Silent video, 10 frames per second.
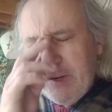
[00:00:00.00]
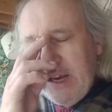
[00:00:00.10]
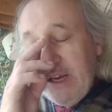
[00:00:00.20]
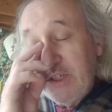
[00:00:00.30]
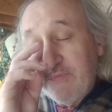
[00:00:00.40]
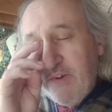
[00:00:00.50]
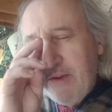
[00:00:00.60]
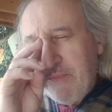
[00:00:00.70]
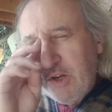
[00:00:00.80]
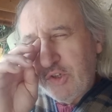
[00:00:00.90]
but he's very
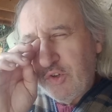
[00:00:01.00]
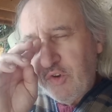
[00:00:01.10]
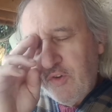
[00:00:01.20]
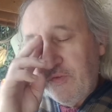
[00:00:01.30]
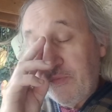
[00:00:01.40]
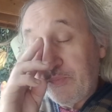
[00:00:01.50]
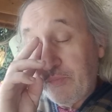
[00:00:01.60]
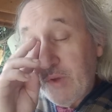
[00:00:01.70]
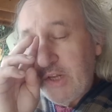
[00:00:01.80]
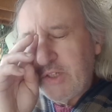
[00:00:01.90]
much sort of,
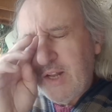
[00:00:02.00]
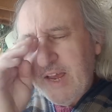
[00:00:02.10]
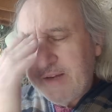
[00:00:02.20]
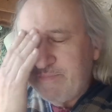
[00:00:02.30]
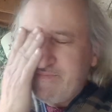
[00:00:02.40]
it's like,